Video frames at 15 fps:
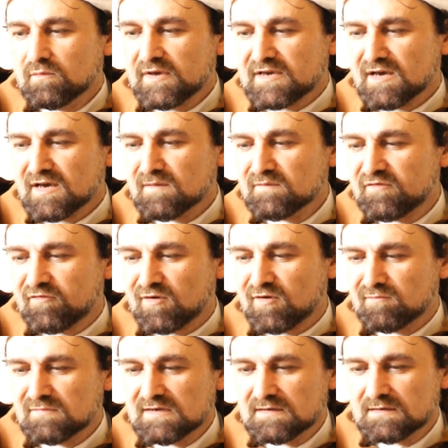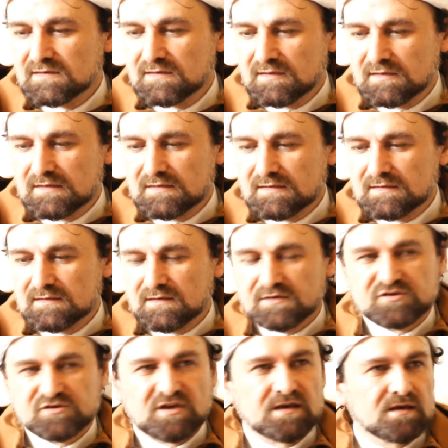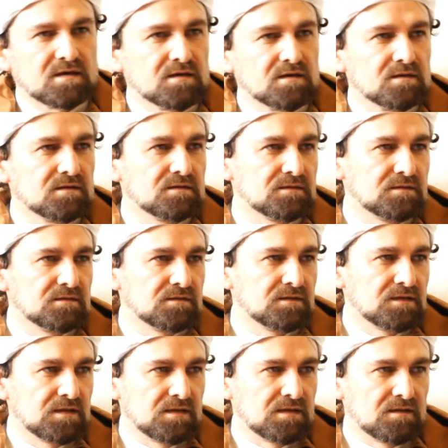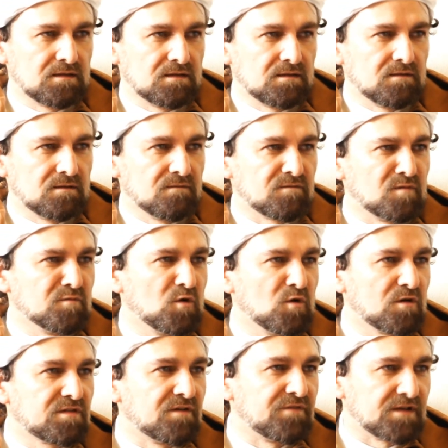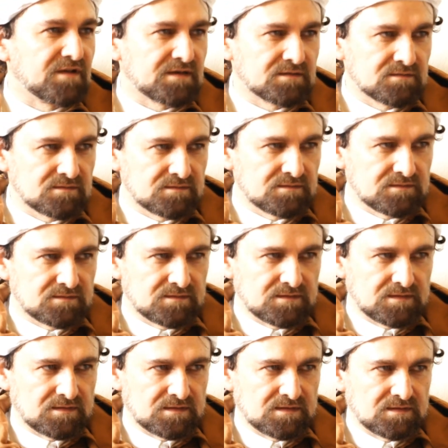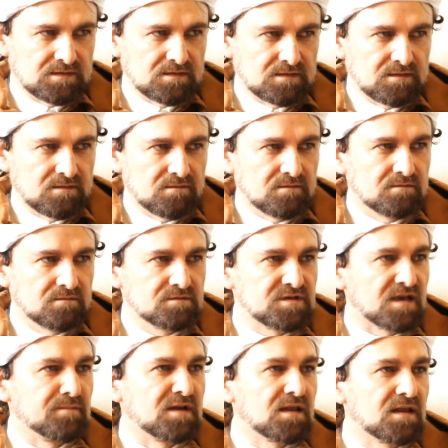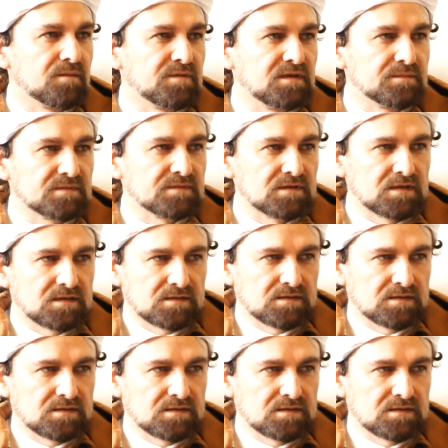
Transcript: We come from uh, Sheikh from North Africa, Sheikh Ibn Habib,